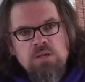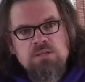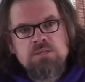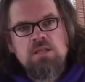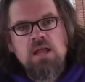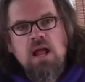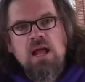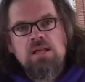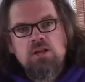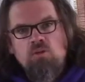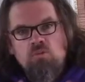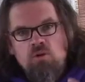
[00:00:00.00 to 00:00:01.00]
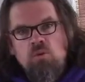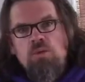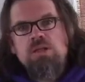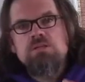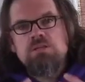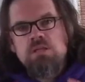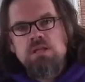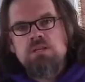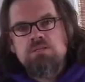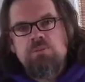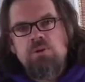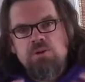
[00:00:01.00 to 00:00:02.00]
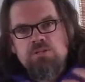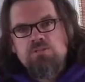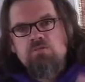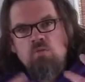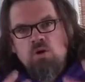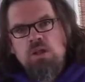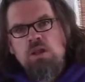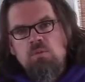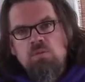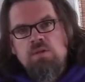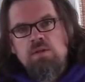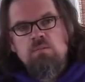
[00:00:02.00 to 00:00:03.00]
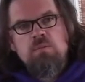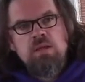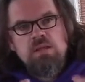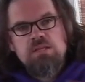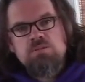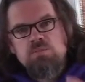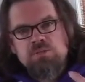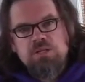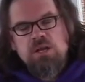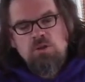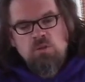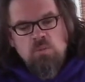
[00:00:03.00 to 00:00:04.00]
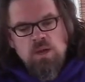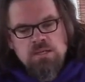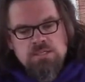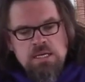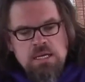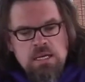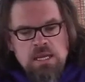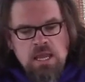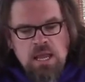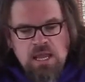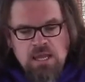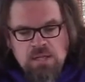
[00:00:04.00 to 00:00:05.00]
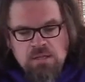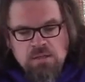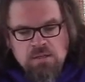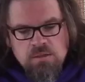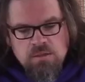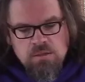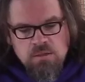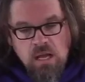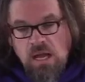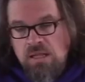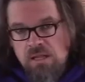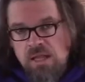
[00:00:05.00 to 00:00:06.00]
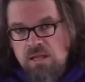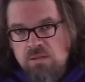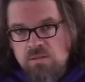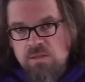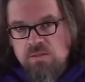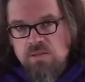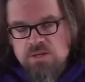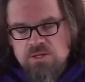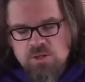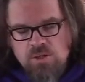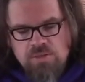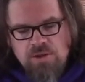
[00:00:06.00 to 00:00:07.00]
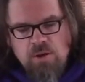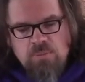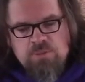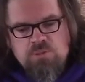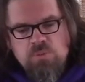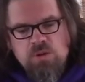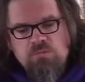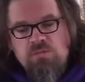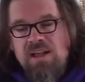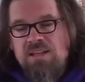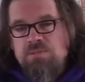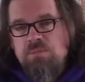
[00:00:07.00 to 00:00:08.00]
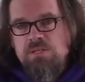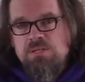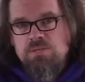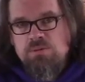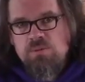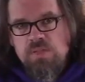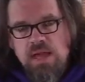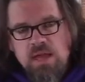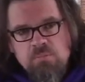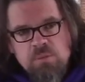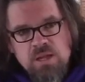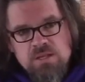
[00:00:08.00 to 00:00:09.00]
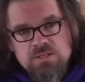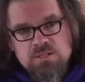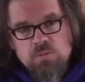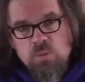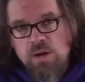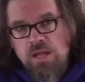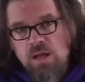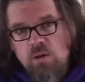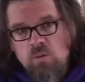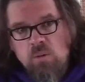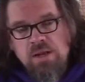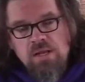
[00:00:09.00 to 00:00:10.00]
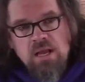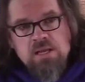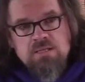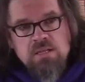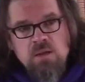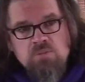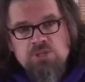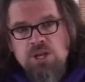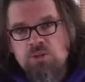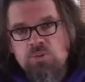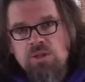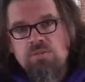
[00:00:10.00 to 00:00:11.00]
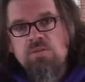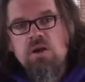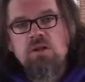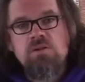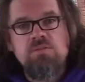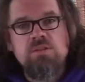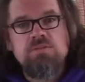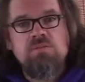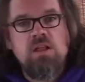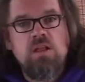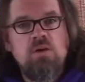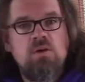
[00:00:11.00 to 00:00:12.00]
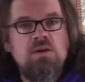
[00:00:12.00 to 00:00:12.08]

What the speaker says: is that I can grow into the experience of working with him in these particular ways. And I like that Gestalt therapists would advise me to do that because it's working out quite nicely. I'm genuinely fond of this fellow.